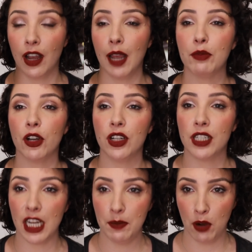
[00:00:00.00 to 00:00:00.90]
I'm gonna
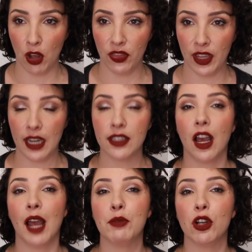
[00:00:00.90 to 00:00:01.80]
depot these.
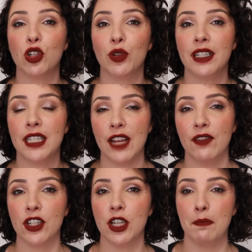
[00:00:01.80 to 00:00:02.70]
I'm going to
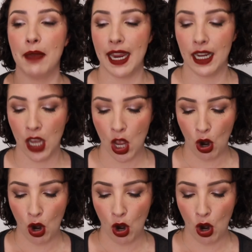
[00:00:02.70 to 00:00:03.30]
endeavor to make